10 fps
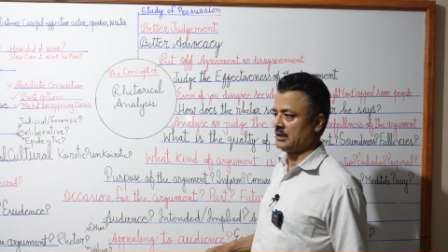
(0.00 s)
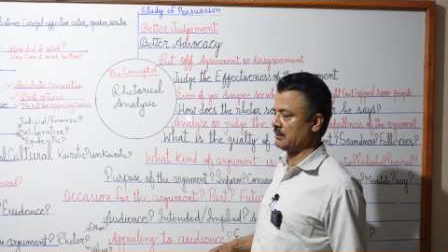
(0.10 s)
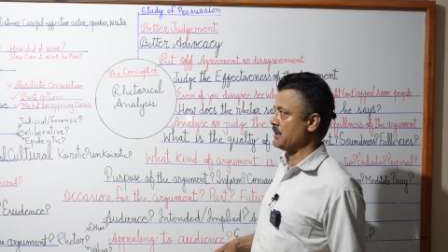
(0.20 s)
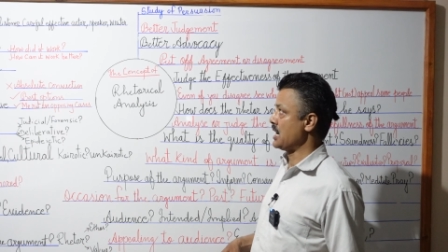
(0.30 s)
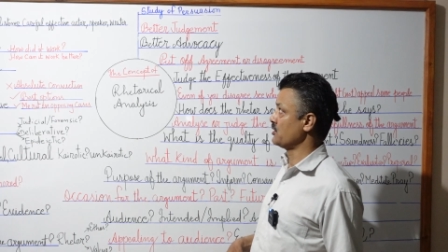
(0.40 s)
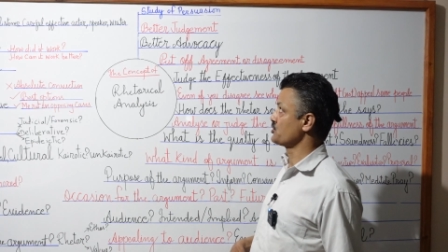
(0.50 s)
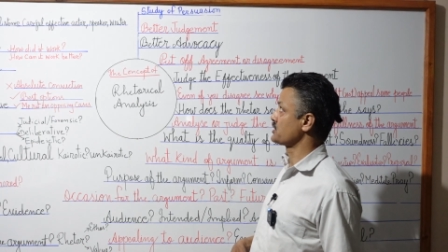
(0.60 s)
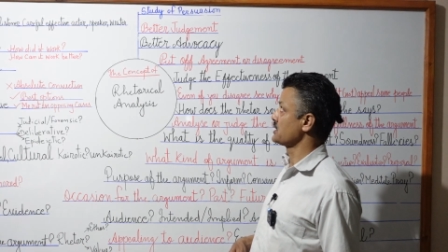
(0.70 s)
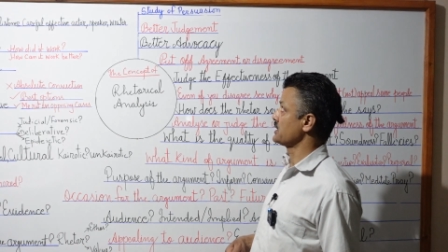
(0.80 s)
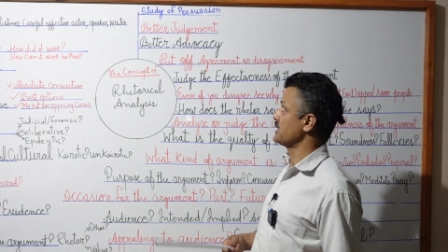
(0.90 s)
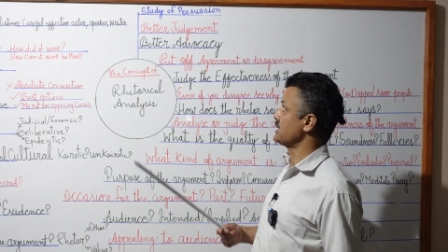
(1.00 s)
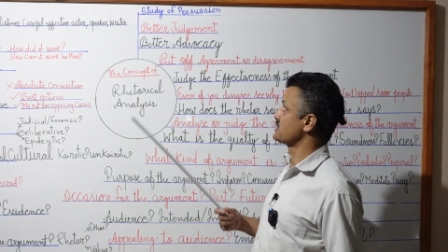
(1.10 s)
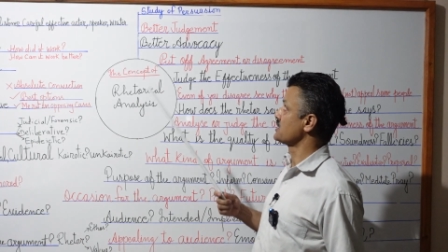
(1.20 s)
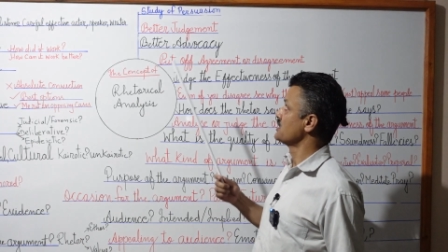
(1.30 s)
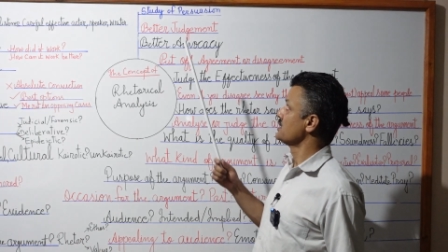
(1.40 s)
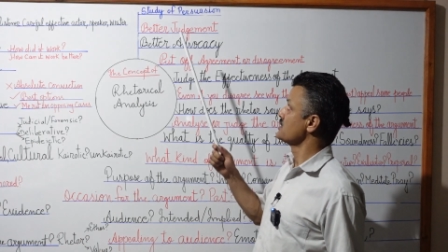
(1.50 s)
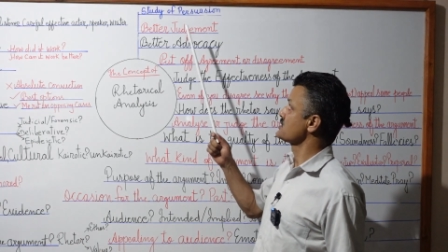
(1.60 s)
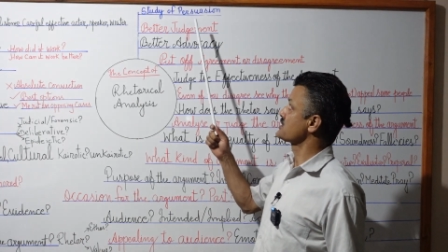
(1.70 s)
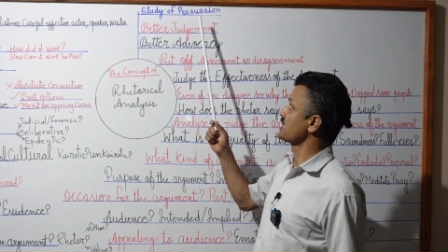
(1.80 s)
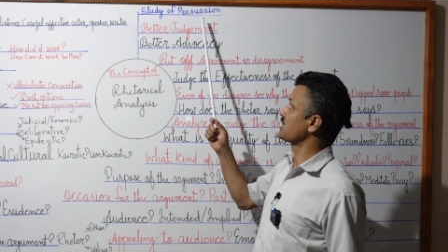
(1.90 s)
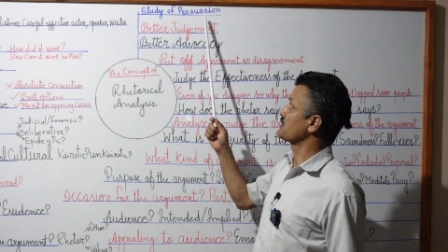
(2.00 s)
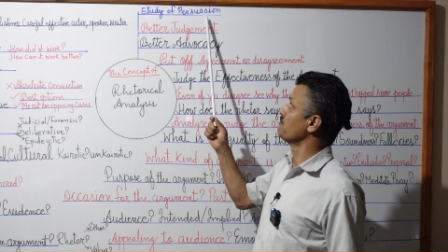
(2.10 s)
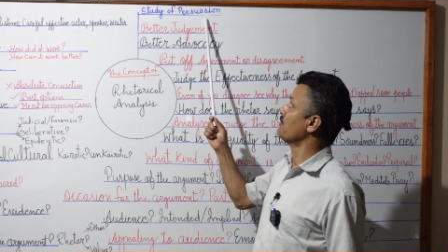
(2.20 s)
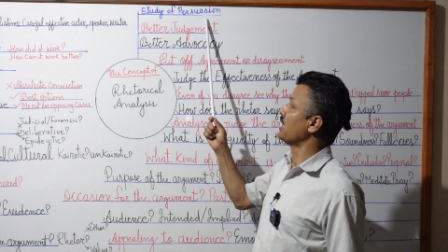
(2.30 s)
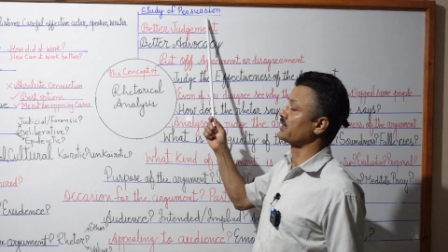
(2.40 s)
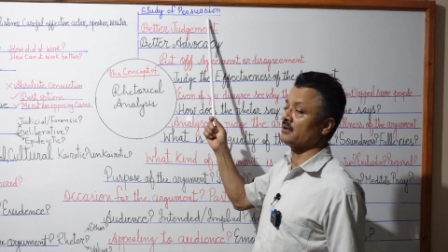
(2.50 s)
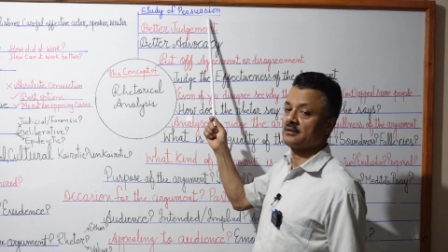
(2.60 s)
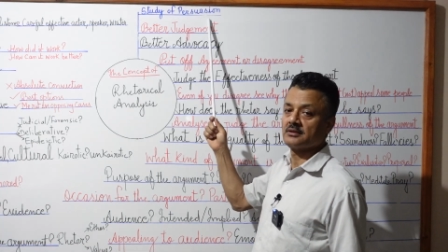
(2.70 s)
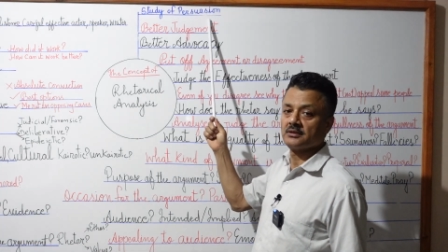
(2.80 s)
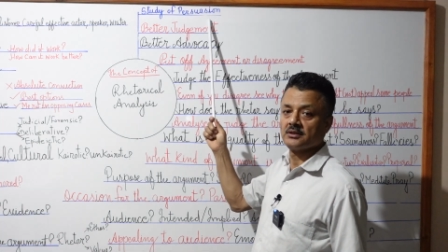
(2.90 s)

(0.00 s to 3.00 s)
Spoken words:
about his sick mother